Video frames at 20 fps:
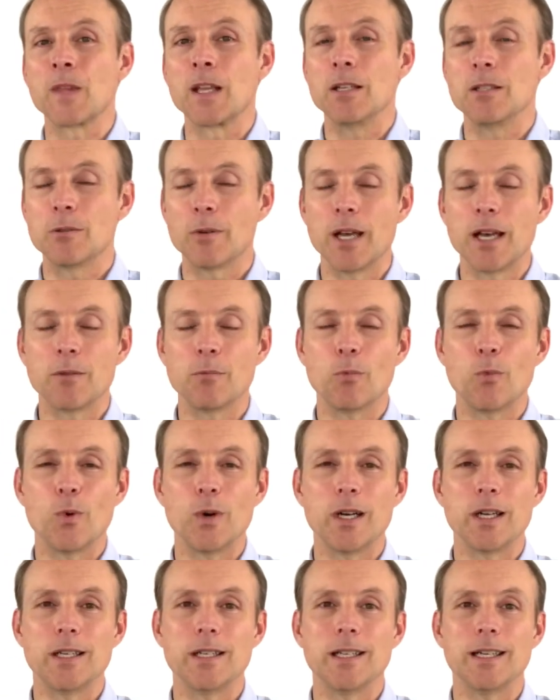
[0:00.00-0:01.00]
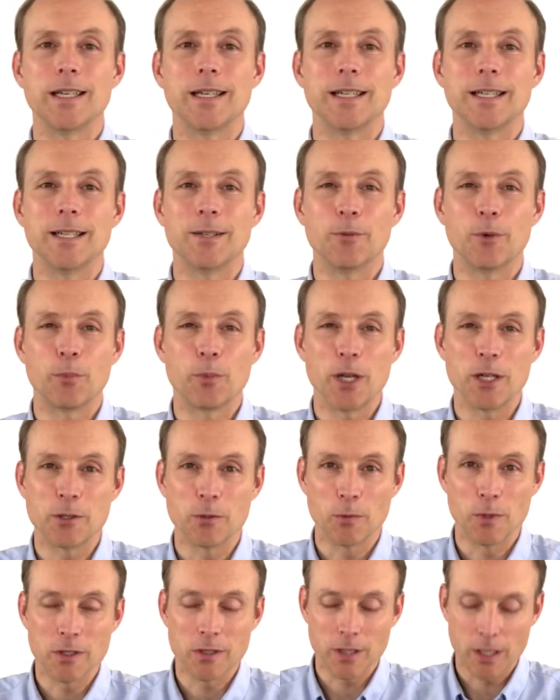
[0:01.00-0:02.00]
So I had one
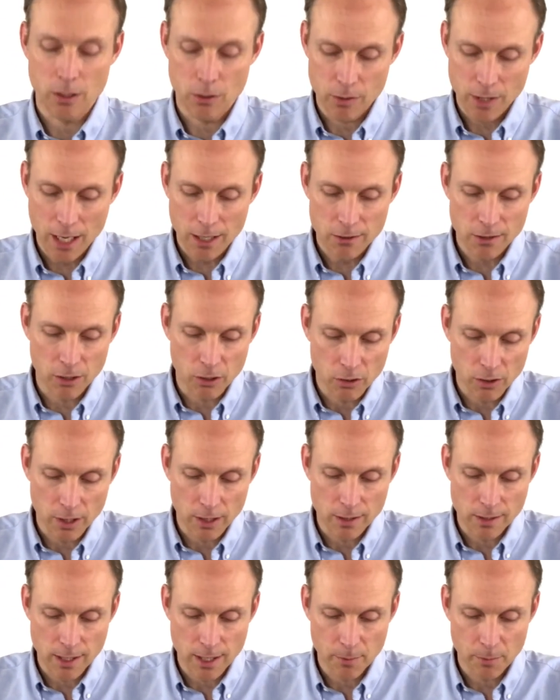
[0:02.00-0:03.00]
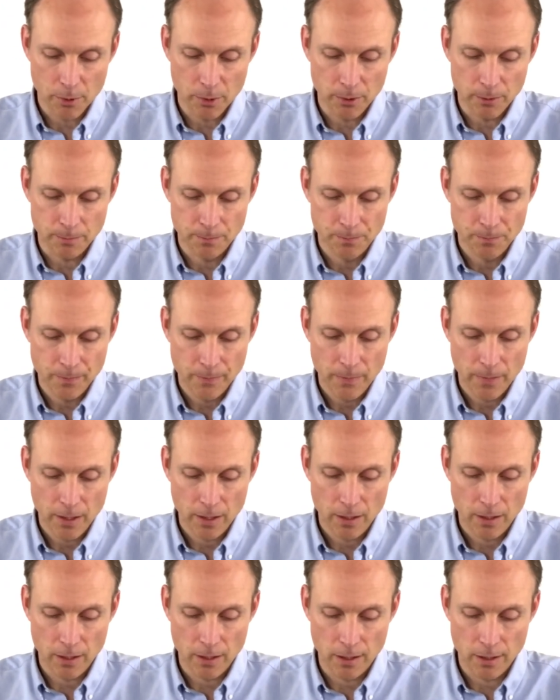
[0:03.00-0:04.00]
patient recently who's actually a good example
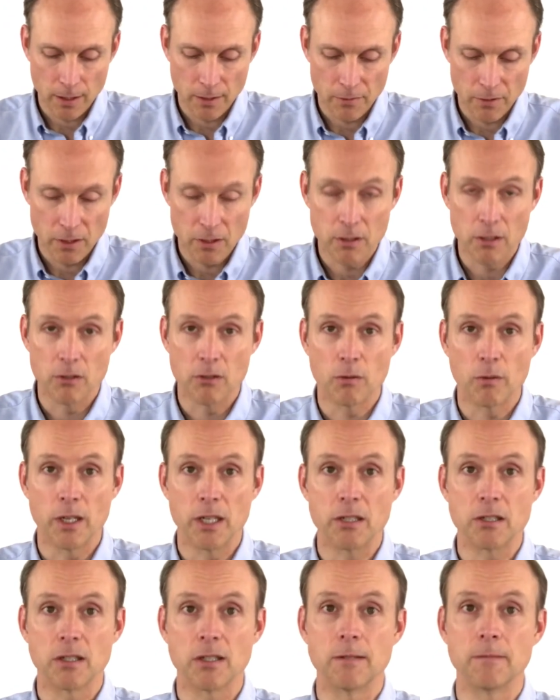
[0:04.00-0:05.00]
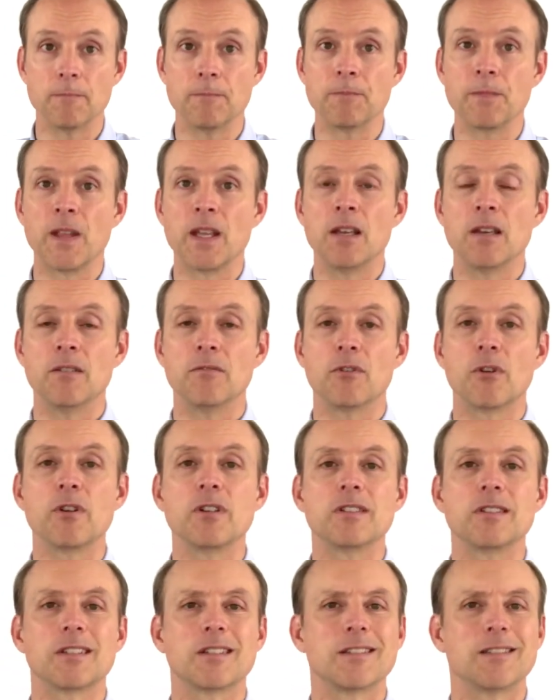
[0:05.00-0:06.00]
of this situation. Very
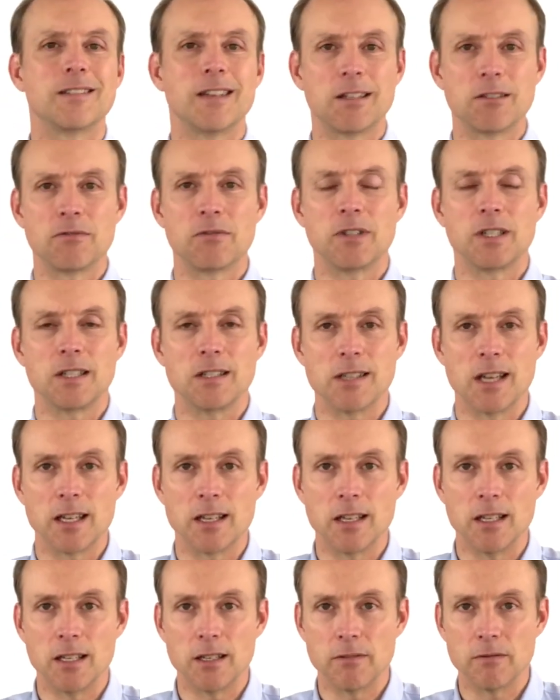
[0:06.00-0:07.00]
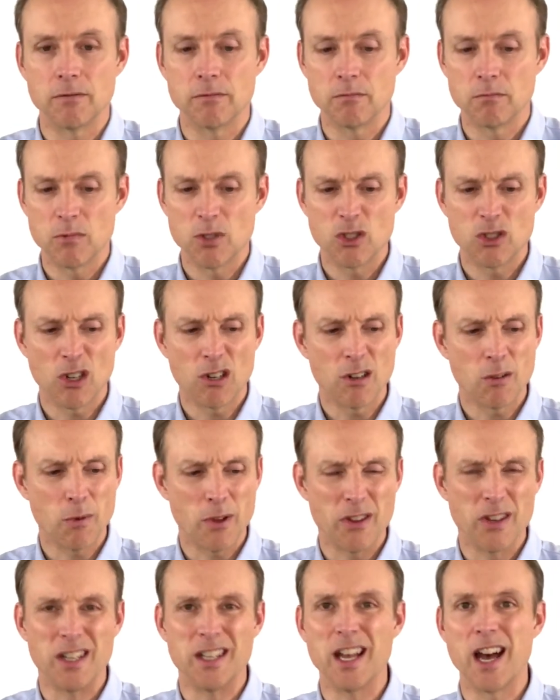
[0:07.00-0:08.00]
successful executive, started
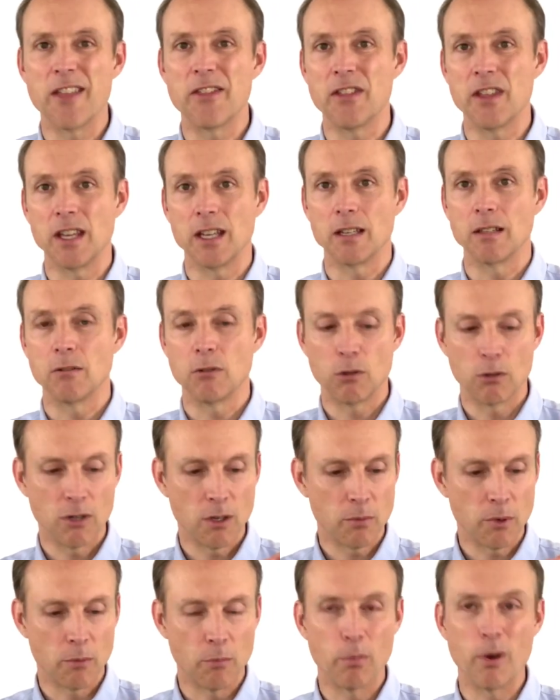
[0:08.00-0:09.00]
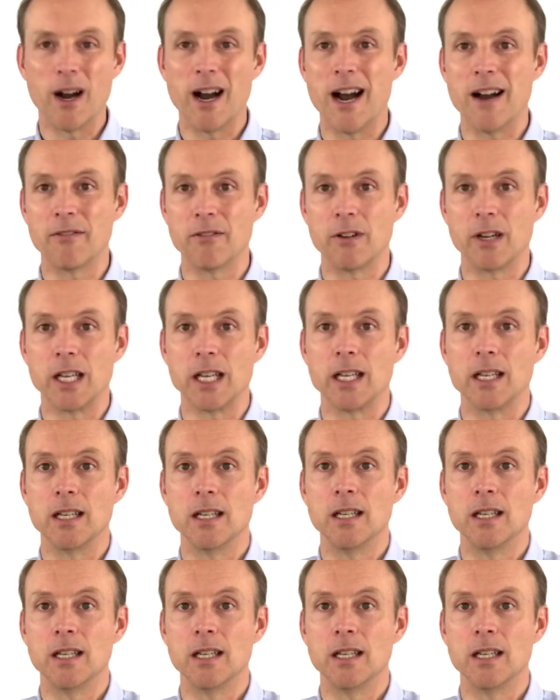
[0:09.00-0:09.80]
with nothing, grew up in poverty,